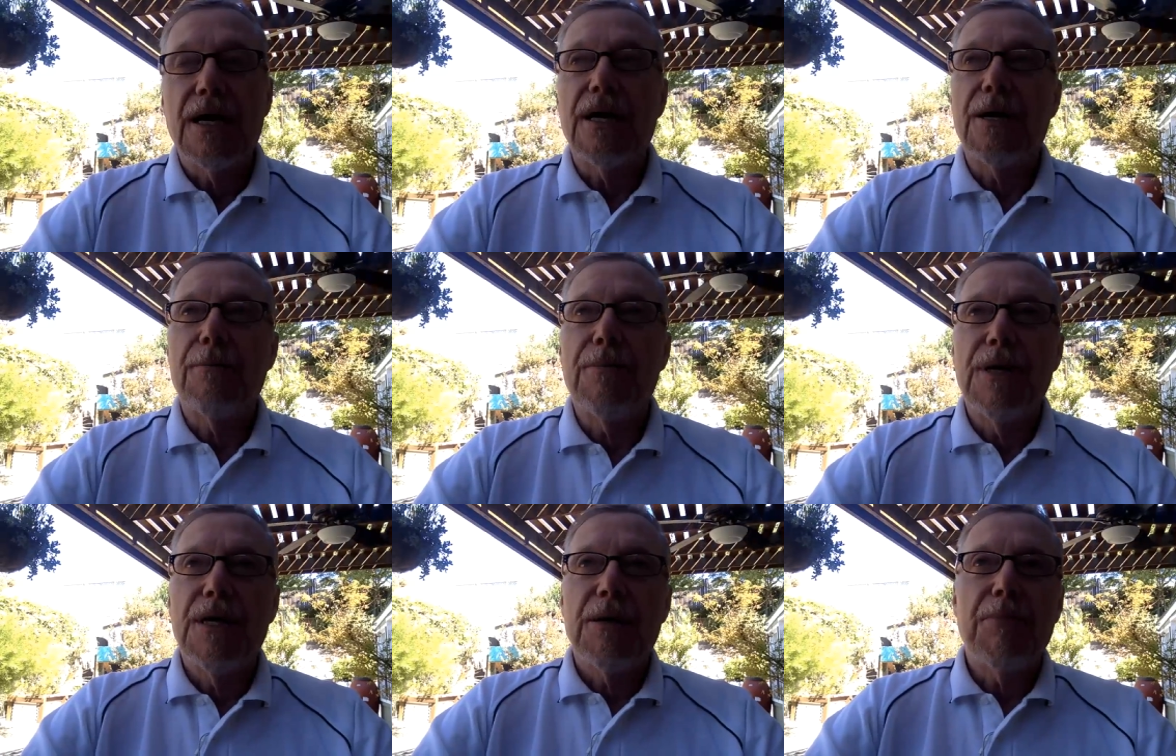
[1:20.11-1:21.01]
Um,
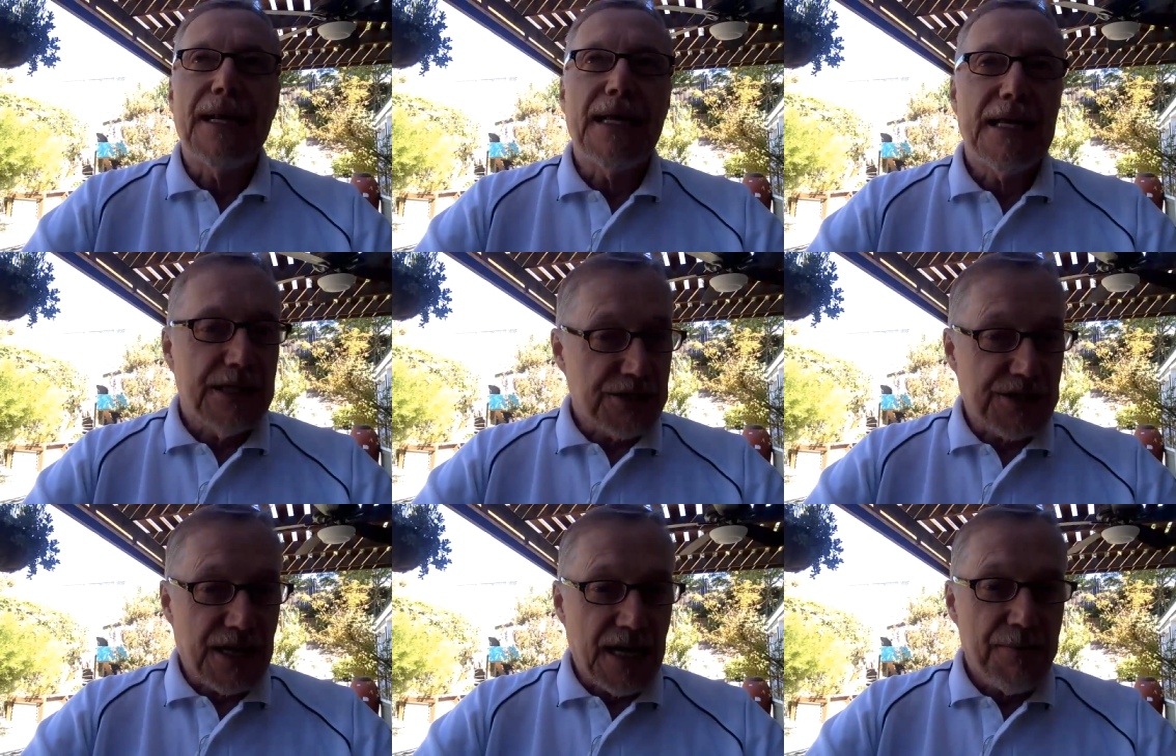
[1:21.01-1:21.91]
but in
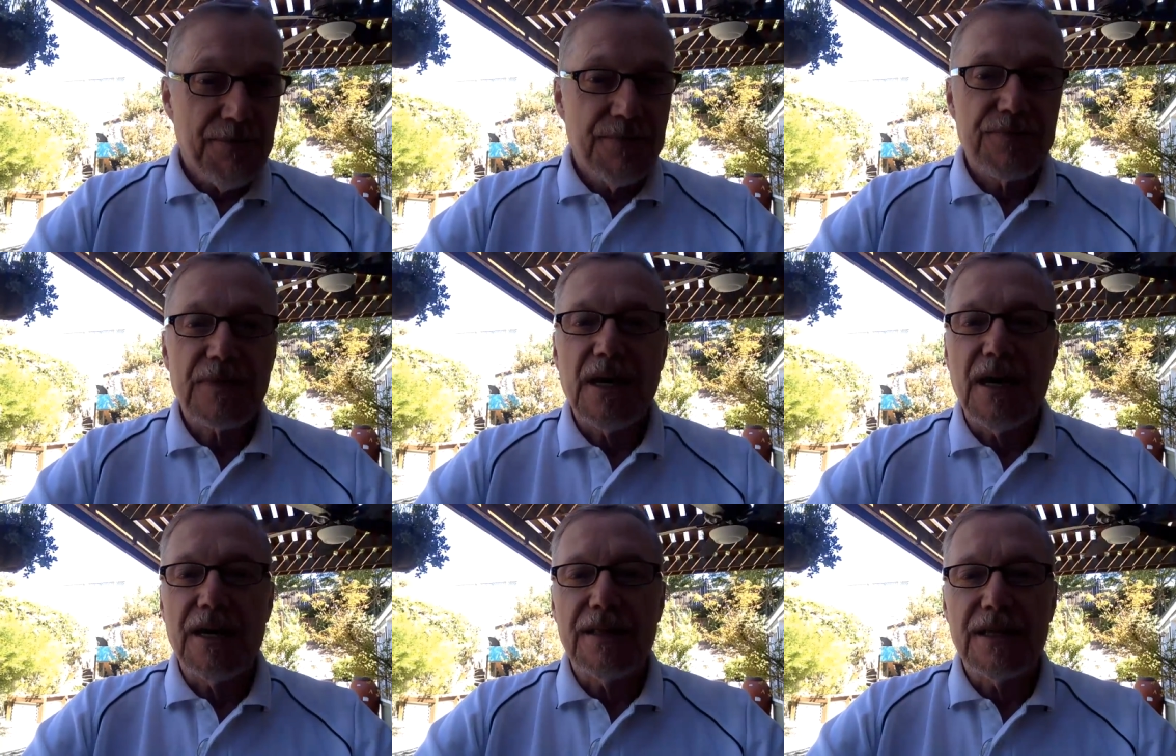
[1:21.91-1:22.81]
its time,
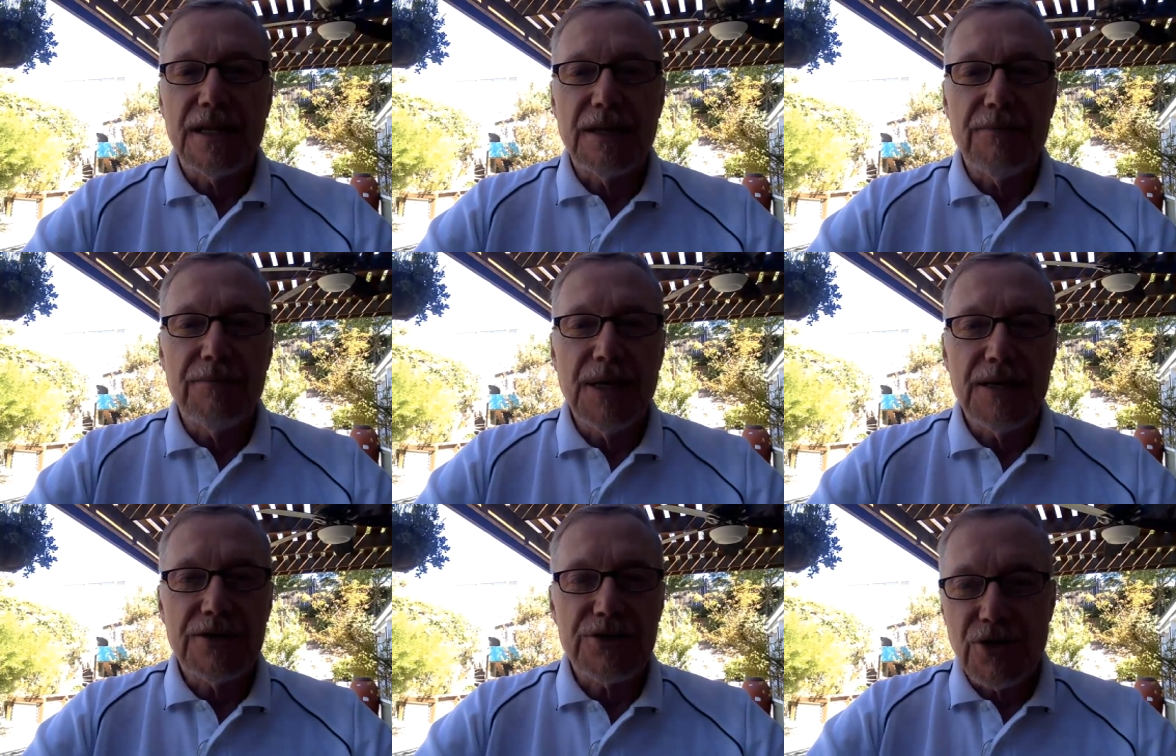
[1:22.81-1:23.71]
I think it
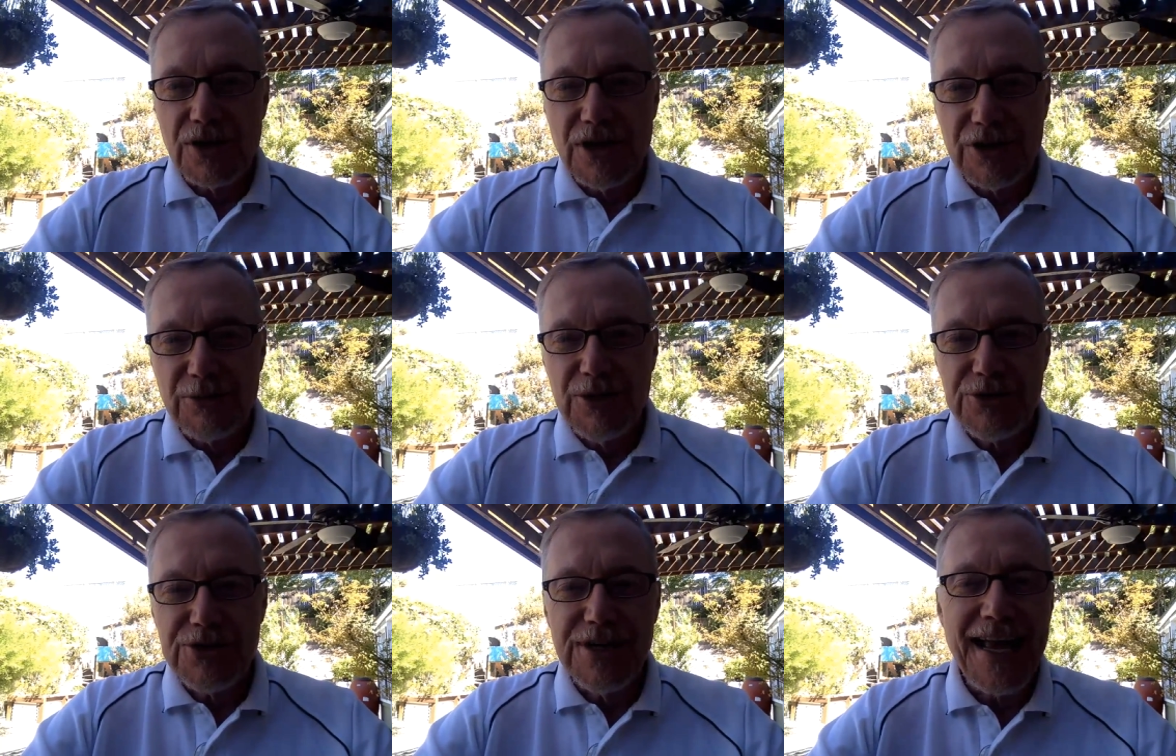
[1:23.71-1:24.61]
made a strong
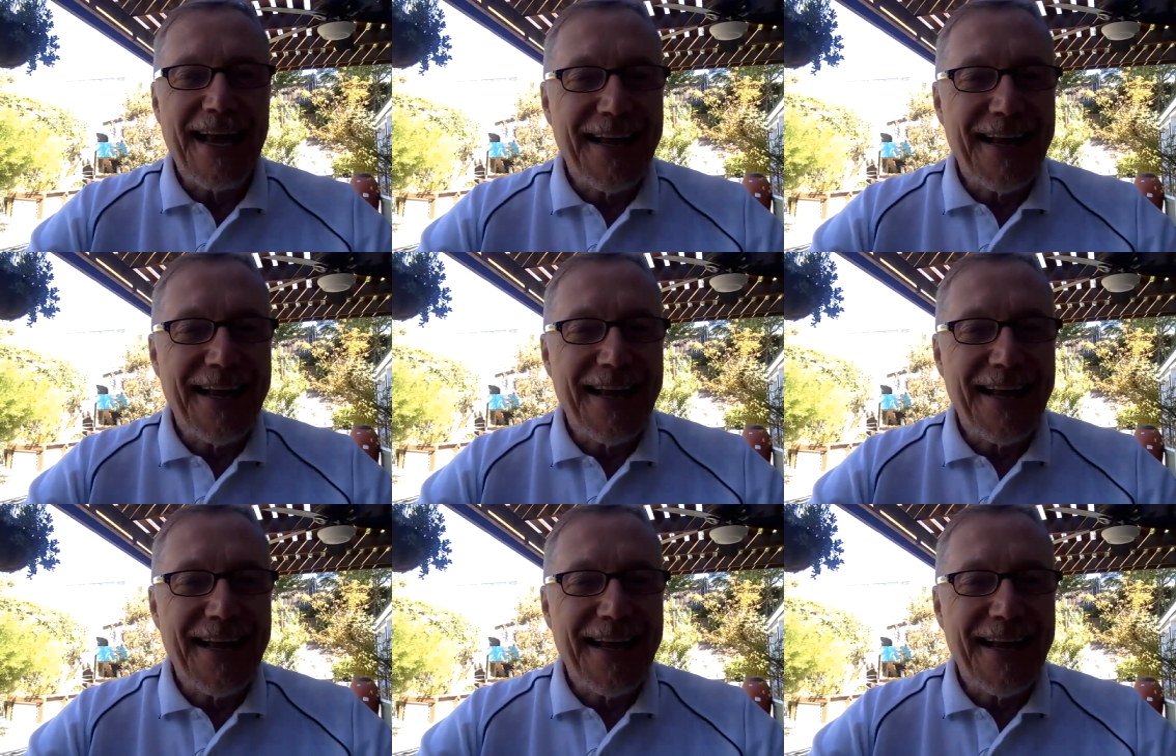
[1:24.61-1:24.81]
contribution.